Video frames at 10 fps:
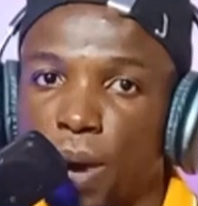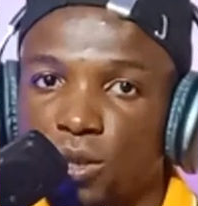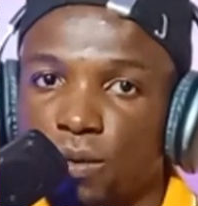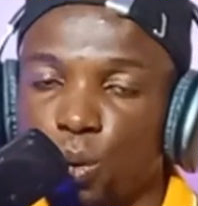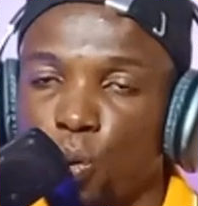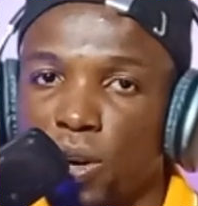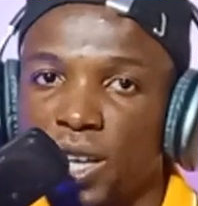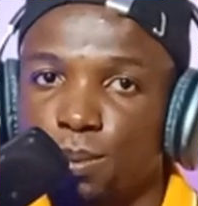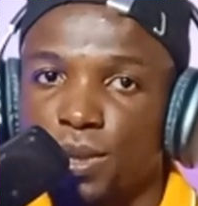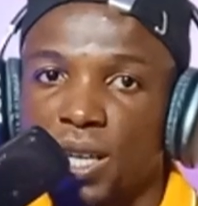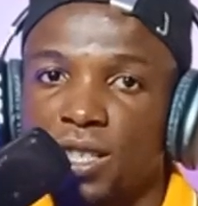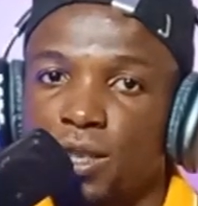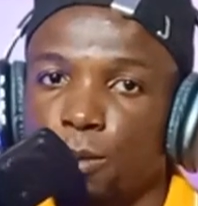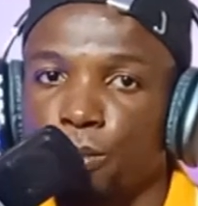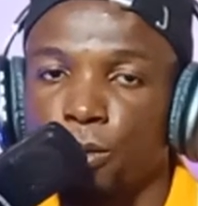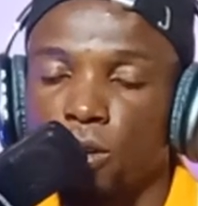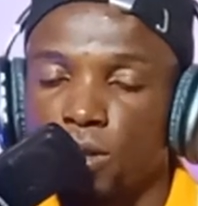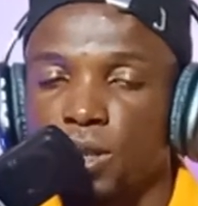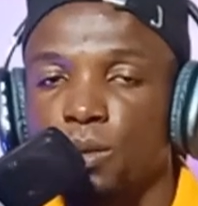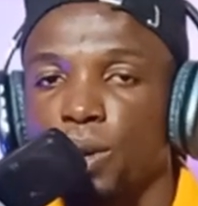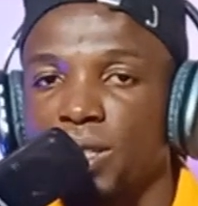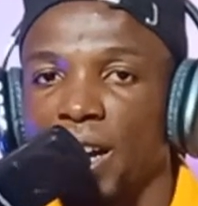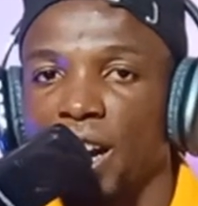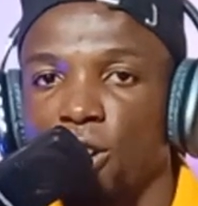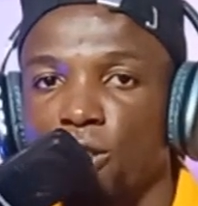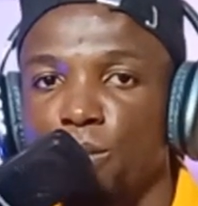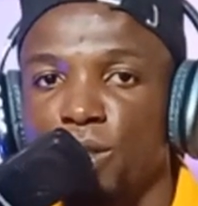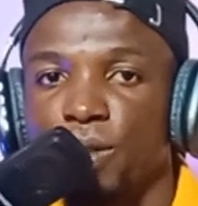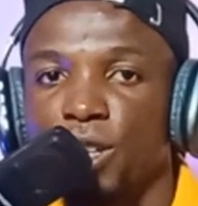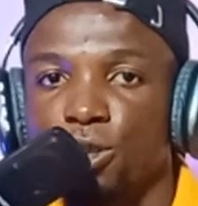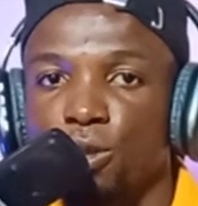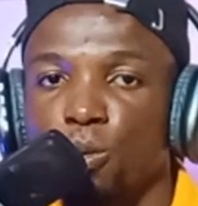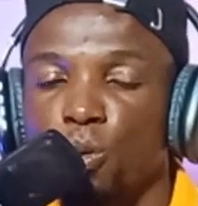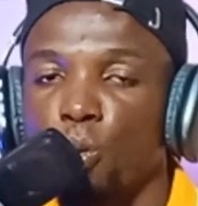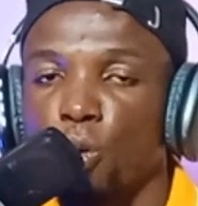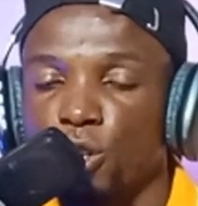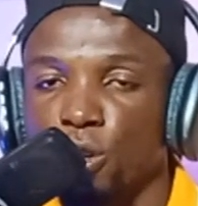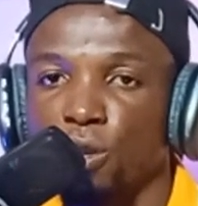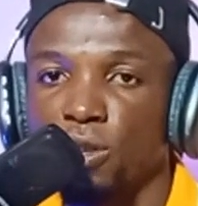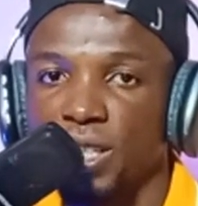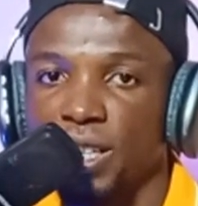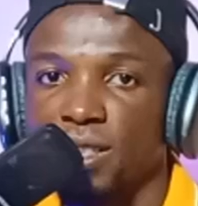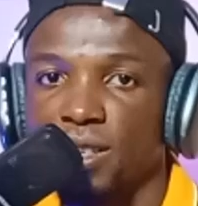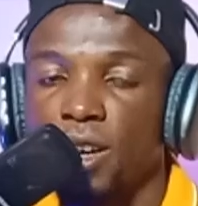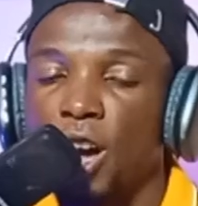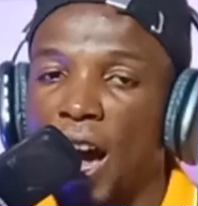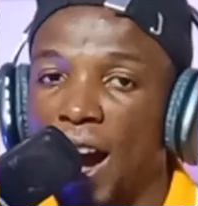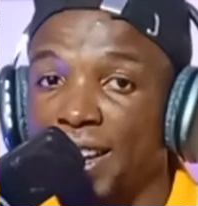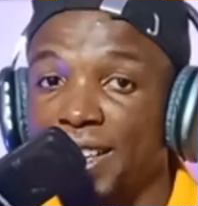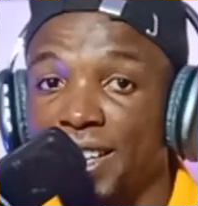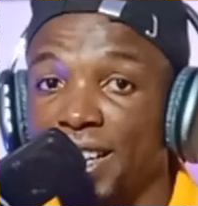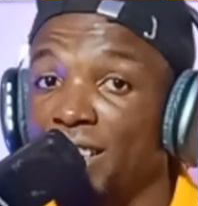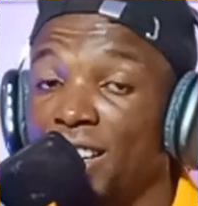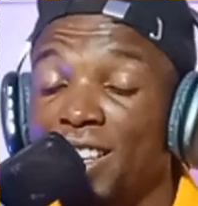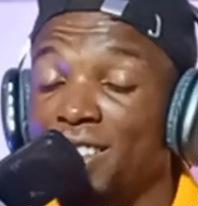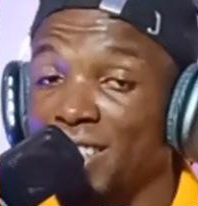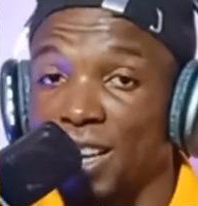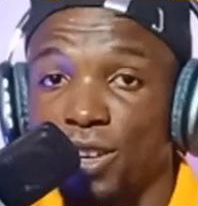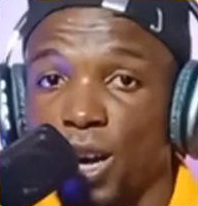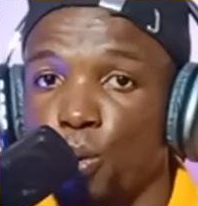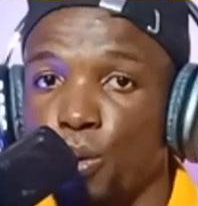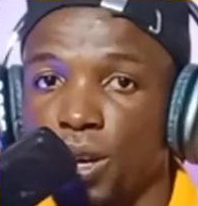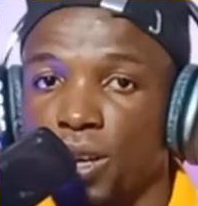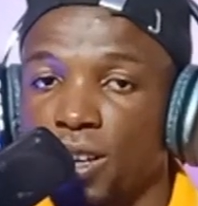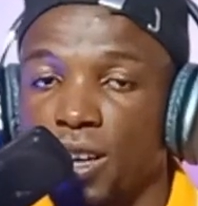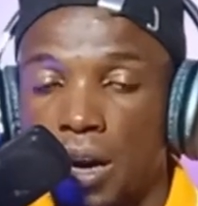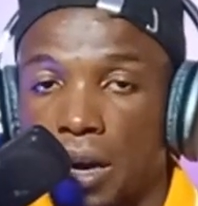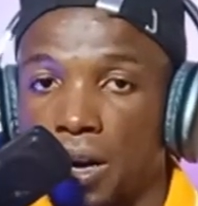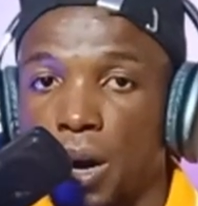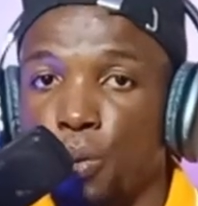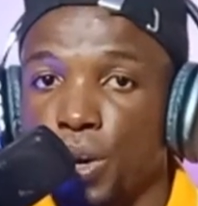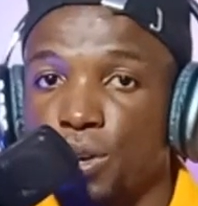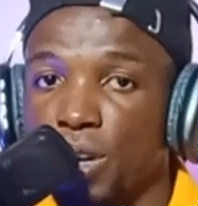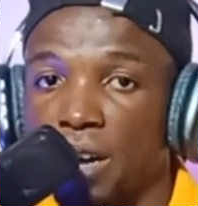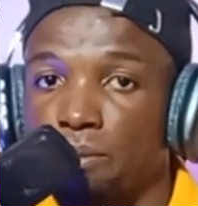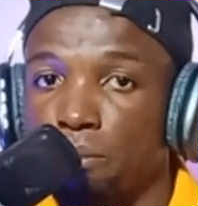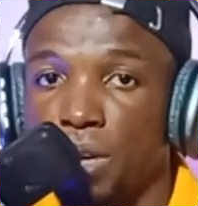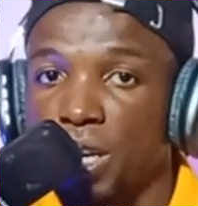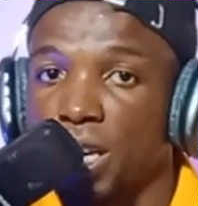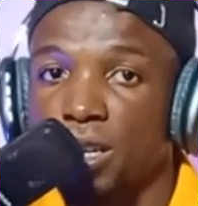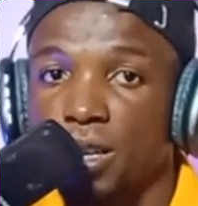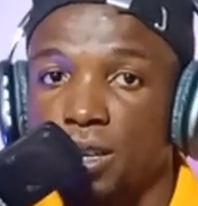part of the world, especially the countries where their economy is very strong, will watch your content. And again, there's another way you can make